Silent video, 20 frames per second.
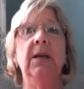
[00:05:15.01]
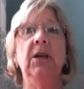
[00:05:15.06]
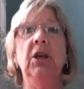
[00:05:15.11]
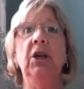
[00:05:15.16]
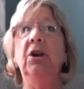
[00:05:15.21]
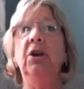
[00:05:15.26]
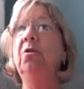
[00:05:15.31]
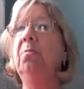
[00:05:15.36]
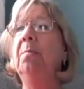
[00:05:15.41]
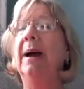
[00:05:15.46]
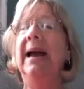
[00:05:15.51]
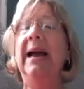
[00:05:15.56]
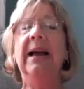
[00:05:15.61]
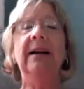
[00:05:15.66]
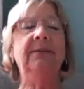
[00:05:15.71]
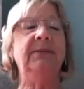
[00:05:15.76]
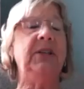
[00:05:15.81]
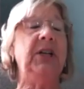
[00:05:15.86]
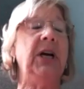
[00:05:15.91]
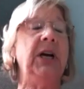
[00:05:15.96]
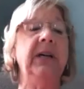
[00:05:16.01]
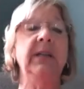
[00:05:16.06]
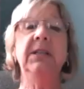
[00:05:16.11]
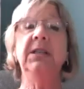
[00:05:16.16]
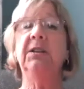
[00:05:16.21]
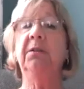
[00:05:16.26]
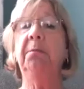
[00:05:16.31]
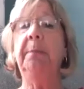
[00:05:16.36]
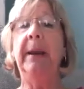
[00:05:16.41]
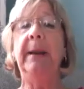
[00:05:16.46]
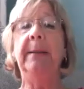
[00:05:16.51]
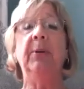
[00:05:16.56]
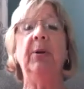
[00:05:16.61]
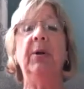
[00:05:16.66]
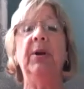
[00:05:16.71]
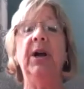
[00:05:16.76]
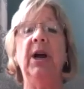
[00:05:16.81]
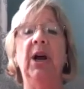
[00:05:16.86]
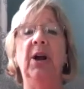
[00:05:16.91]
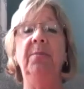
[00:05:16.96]
You may have tons of
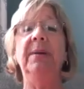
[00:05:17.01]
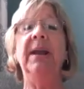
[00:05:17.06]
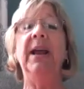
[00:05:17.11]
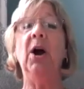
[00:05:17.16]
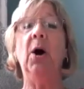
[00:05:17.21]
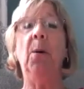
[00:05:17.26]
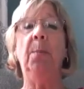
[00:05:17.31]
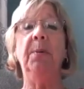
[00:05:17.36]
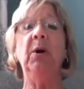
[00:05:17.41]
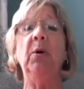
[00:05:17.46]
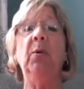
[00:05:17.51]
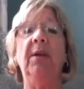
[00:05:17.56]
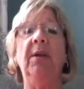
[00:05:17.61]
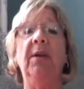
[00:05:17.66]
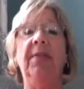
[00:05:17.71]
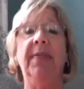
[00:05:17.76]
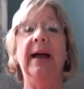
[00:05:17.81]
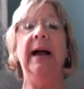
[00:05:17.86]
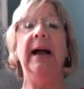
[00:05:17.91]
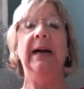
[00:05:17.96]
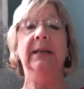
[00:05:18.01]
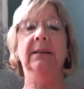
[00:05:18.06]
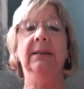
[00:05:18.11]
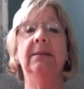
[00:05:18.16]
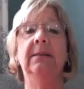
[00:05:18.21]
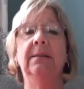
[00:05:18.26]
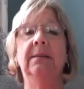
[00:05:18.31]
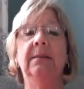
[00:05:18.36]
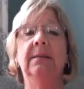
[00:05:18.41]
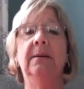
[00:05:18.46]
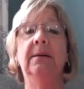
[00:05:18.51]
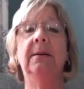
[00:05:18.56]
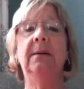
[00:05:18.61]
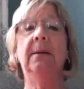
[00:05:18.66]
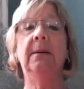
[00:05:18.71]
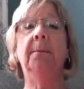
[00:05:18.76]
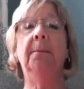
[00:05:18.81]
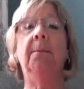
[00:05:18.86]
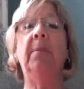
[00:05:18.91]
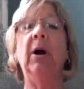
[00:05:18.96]
people at home to help you with that,
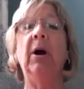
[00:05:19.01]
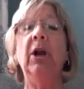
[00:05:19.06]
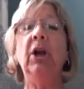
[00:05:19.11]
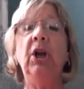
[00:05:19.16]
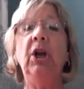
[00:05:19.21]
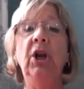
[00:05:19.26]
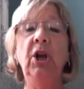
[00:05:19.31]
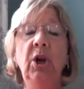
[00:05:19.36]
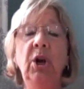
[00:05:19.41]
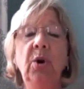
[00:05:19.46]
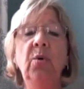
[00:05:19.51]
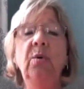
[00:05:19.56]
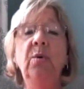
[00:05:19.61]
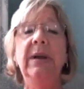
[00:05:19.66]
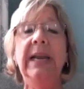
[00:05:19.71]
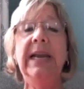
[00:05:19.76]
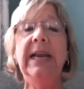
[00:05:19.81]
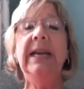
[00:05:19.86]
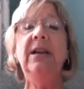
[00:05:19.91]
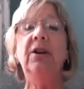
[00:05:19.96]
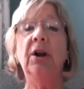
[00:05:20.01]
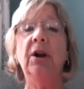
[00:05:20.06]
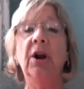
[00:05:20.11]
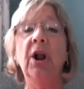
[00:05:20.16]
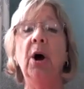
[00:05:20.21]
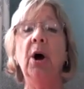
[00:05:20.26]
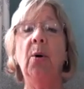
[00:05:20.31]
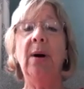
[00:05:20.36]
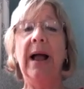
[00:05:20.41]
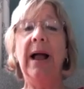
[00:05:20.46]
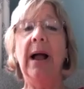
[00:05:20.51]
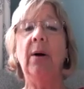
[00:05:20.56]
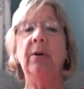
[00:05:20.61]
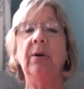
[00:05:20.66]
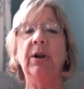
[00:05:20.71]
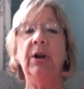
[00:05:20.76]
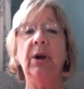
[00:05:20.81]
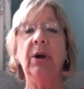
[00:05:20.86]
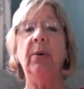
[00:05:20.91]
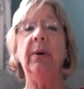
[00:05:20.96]
but you need to know how
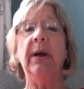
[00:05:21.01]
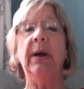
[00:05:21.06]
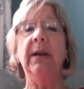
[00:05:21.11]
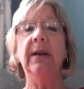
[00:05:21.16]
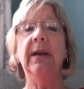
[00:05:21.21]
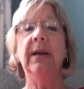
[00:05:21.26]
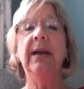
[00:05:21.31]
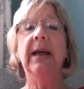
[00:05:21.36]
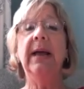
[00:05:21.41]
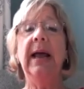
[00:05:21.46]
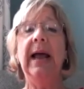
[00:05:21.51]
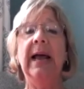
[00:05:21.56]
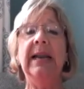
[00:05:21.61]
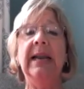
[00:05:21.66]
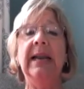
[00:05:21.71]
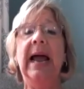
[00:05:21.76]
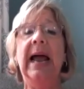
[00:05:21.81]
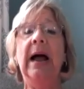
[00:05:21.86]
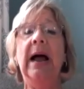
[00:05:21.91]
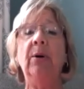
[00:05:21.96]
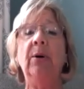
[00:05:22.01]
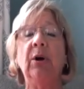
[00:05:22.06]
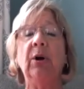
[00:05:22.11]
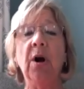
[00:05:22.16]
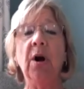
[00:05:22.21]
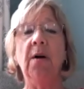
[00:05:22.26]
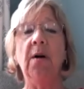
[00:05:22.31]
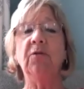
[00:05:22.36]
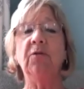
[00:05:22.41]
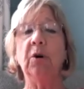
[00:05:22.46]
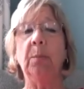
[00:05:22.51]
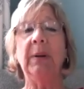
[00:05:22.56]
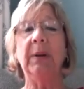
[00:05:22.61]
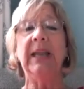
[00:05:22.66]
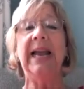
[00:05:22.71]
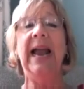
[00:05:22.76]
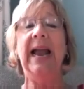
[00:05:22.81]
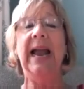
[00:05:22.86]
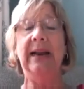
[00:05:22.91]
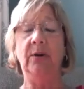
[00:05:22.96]
to do it and how to
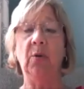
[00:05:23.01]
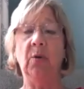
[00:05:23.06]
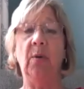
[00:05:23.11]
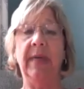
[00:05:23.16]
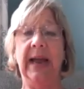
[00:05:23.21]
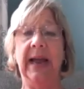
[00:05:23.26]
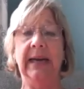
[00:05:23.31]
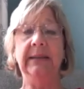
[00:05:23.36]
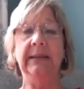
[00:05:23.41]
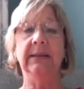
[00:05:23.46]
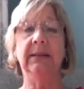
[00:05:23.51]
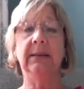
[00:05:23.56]
comfortably handle that.